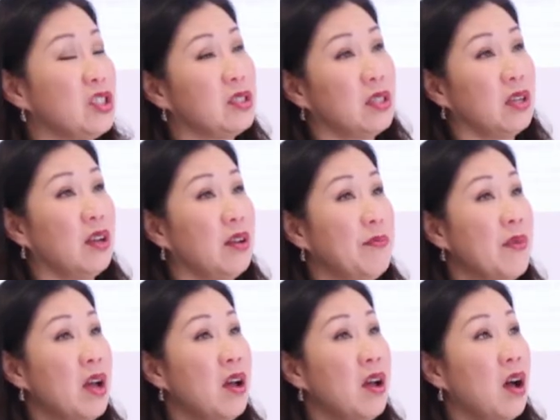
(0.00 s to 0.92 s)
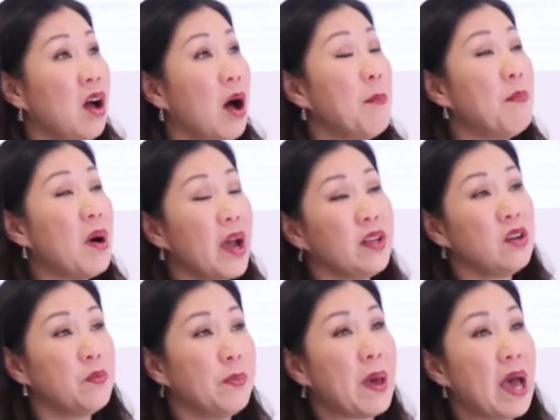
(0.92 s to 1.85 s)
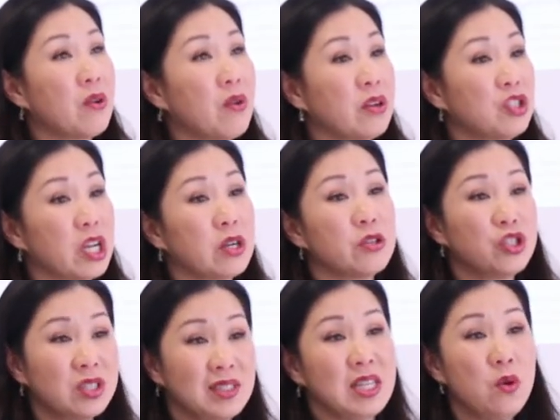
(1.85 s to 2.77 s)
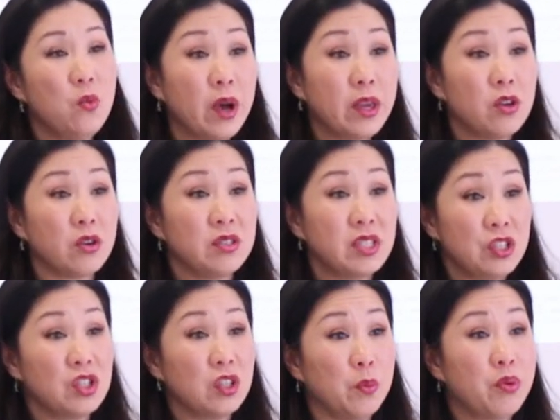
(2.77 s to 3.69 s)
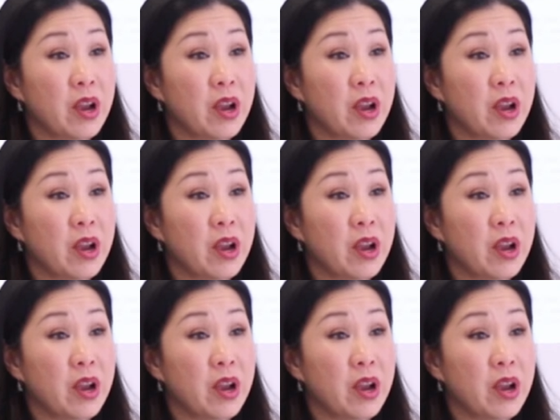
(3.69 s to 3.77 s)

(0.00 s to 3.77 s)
just a minor background check or just see what your digital